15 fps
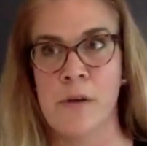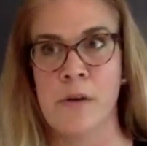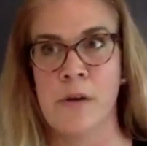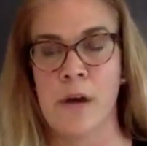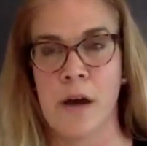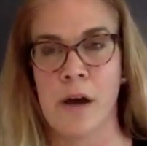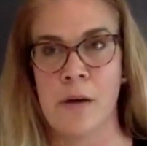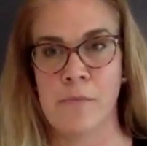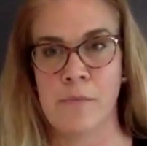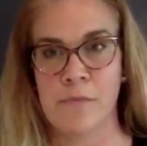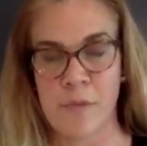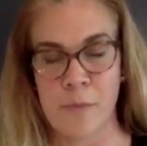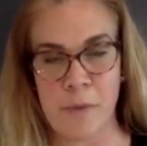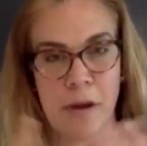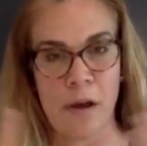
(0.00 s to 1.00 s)

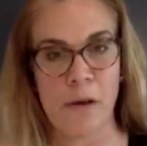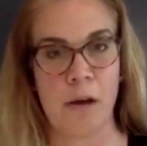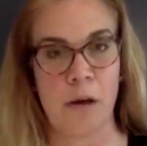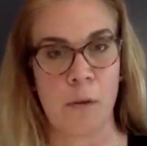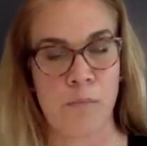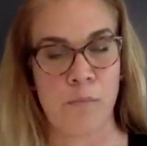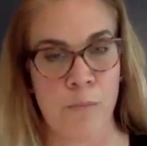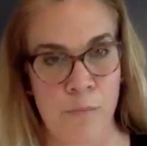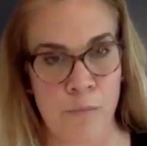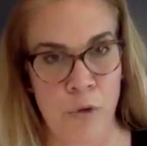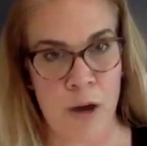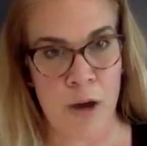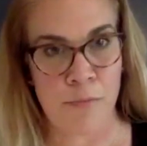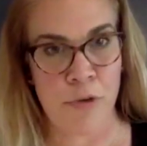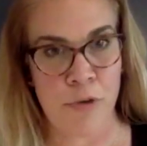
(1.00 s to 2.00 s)
from a
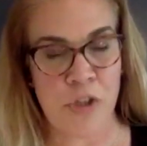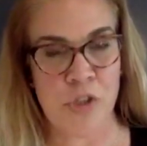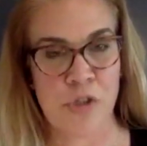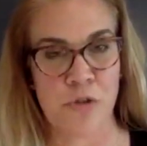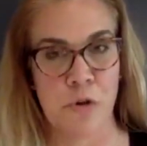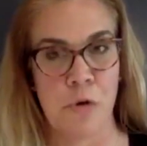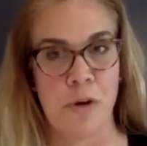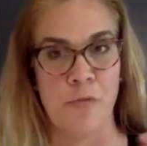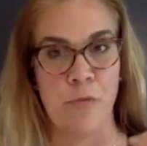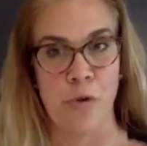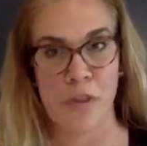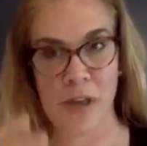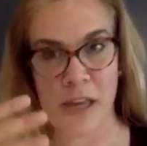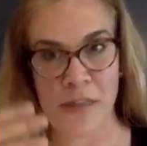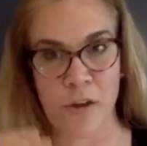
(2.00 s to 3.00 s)
broad brushstroke, if we're
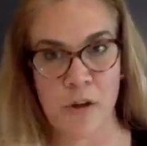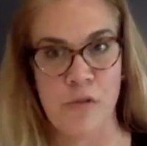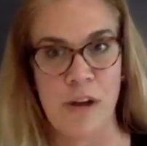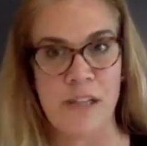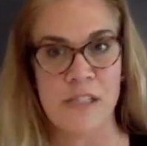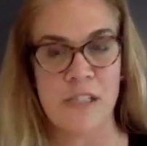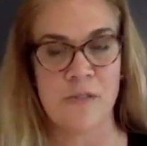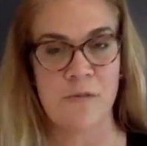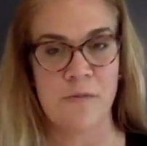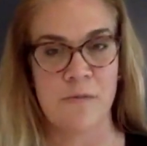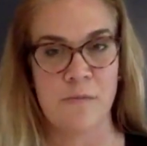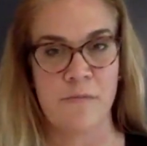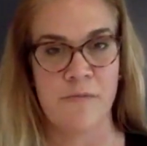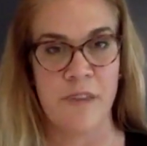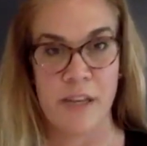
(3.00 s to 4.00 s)
in the crisis
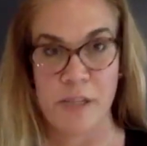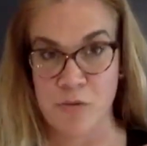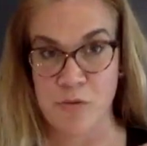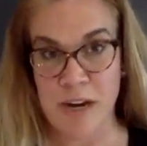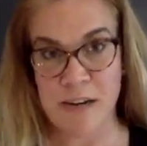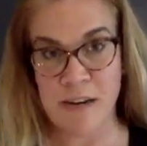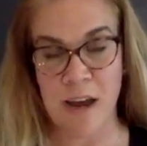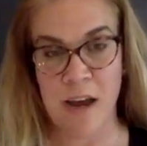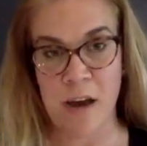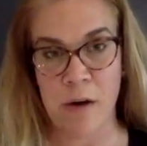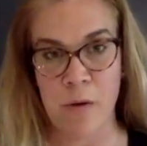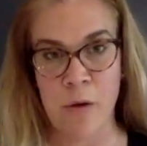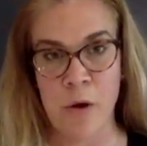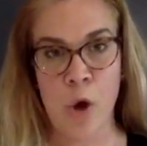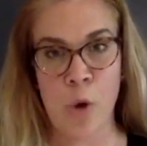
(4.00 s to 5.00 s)
phase right
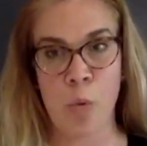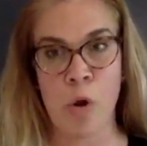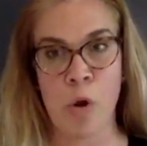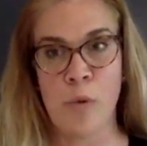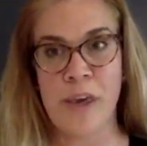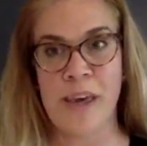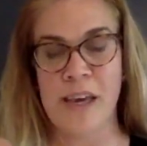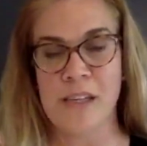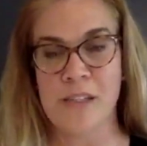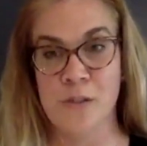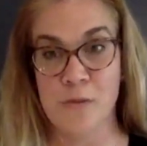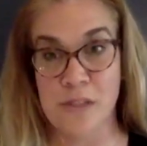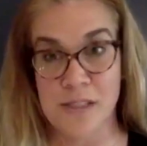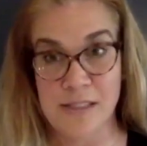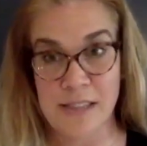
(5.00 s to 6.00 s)
now, when we get
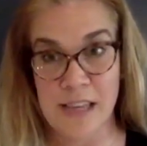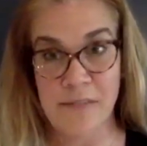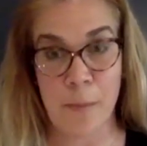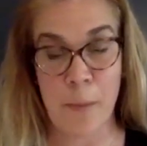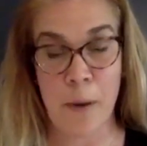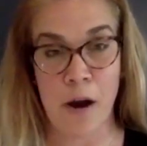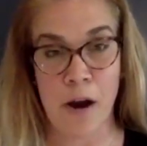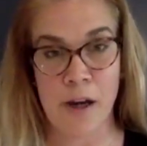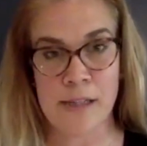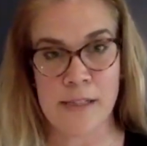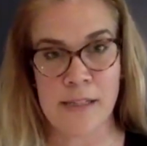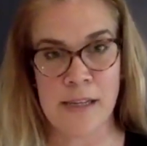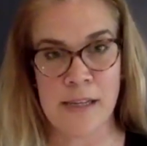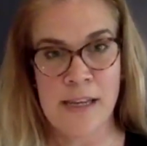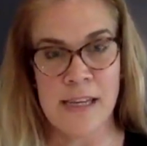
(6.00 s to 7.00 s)
to the safe part
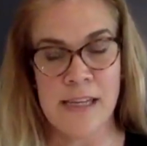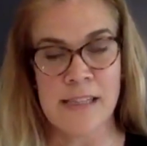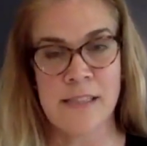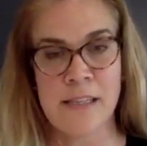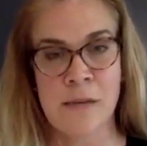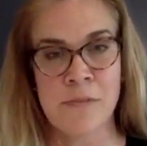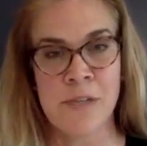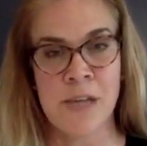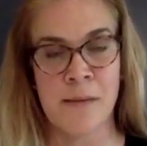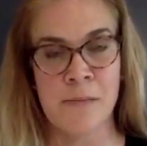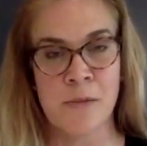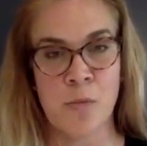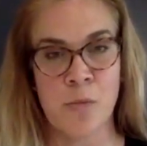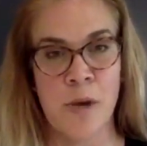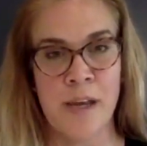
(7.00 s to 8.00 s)
is
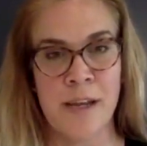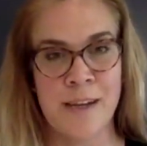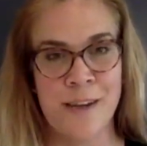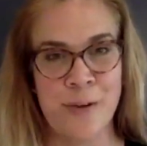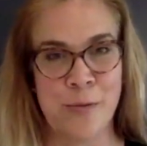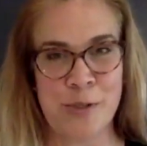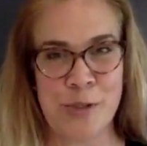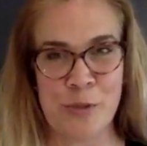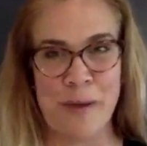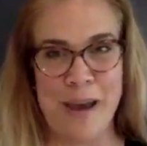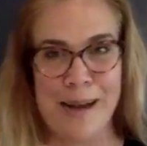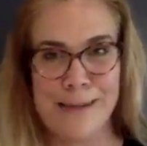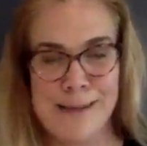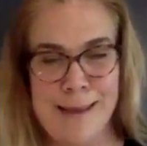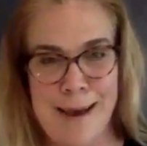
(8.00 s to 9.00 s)
sometimes when, you know, once you're
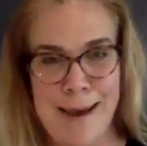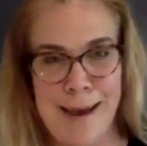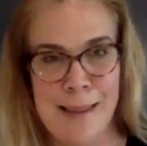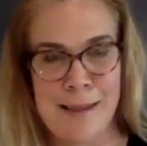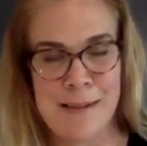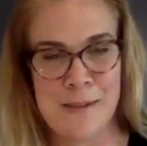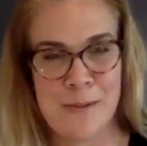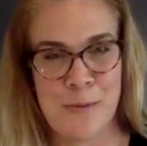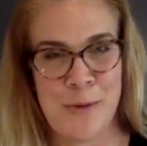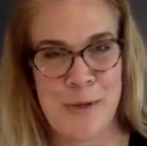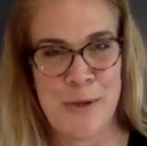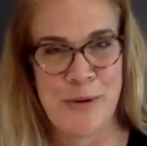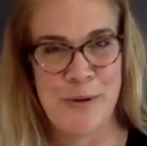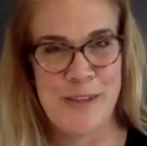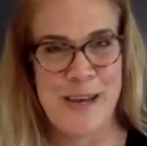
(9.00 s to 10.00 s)
back to the island is
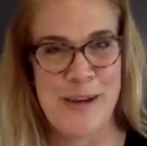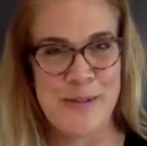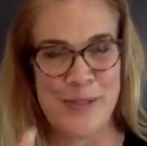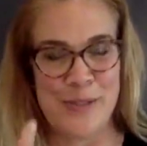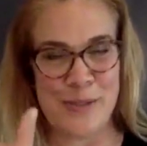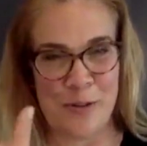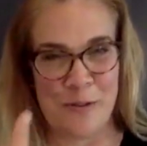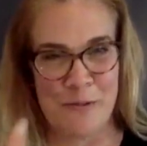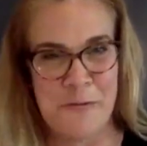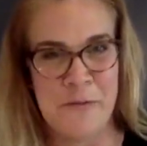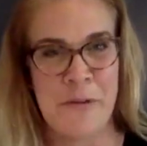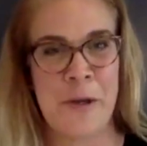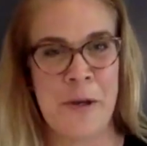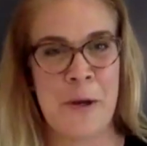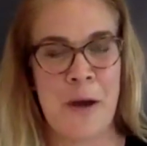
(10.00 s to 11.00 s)
when you're allowed to sort of,
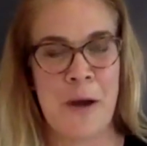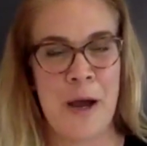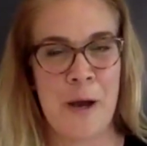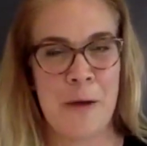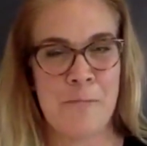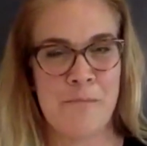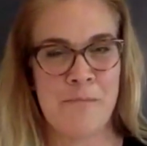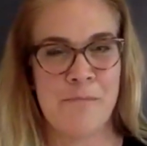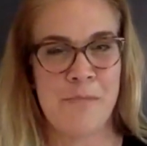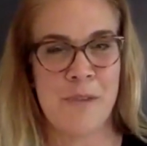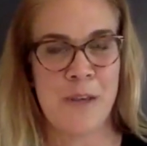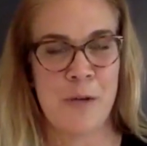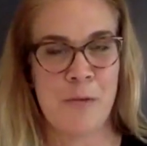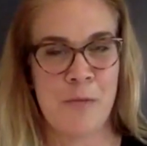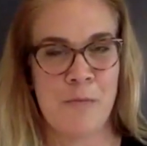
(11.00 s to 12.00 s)

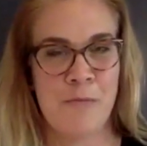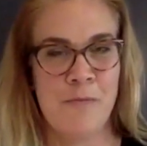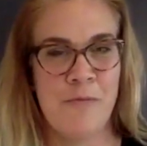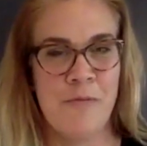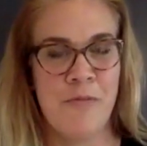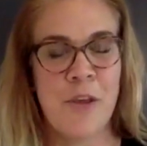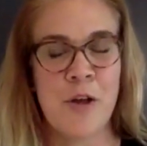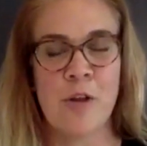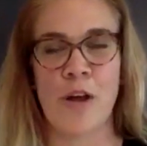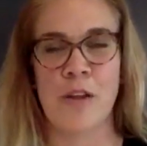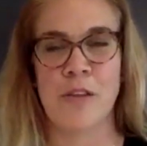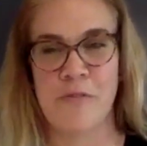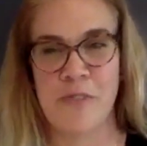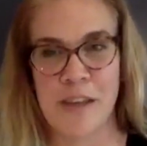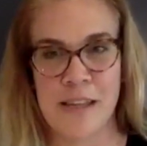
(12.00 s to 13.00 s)
you know, feel all
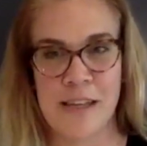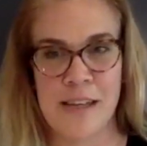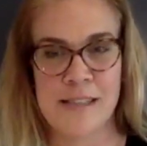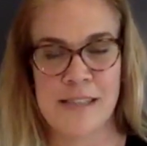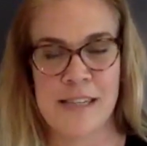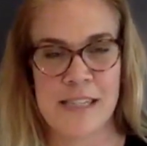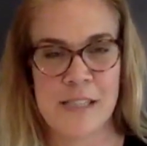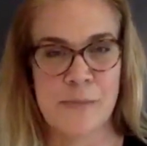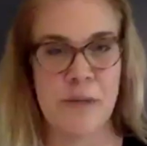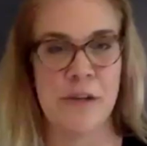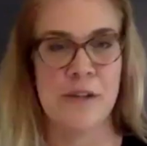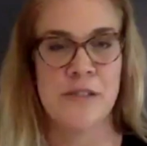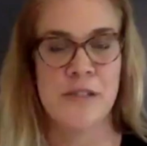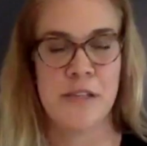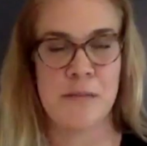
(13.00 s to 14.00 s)
the feelings and
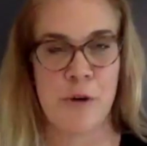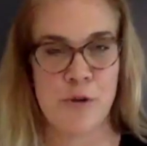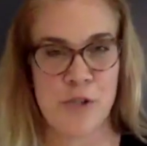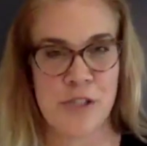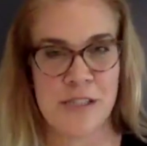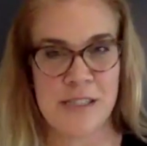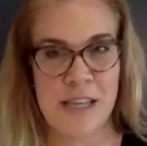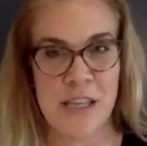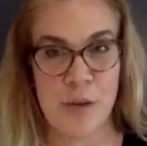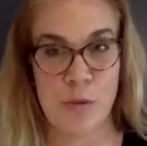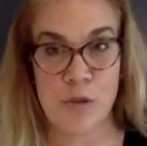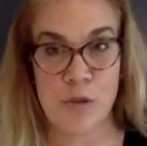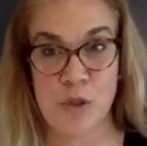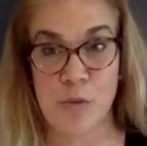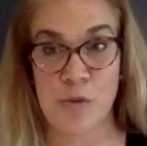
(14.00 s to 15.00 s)
experience the emotions that you
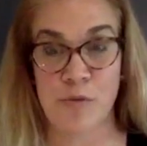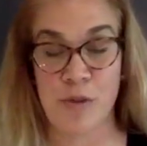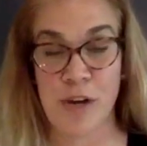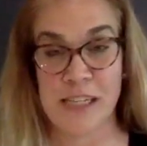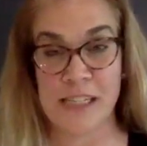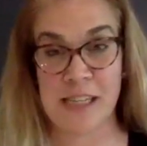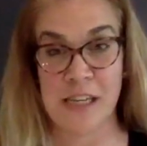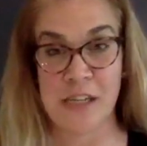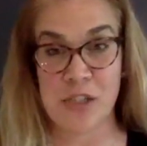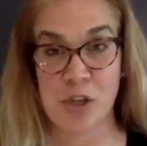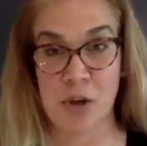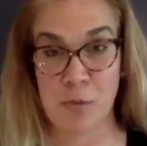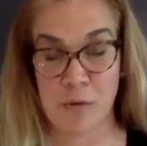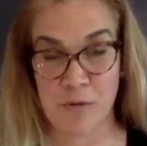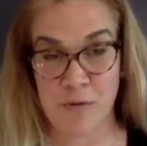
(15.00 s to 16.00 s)
were afraid to let
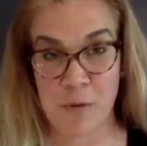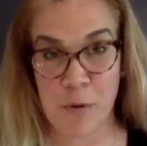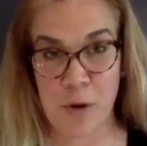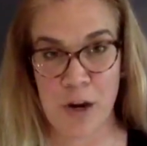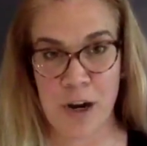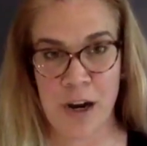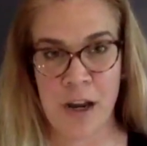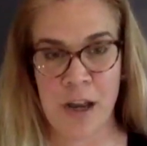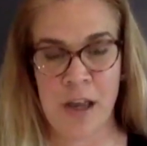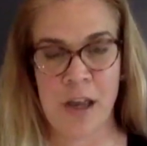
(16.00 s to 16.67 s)
show before.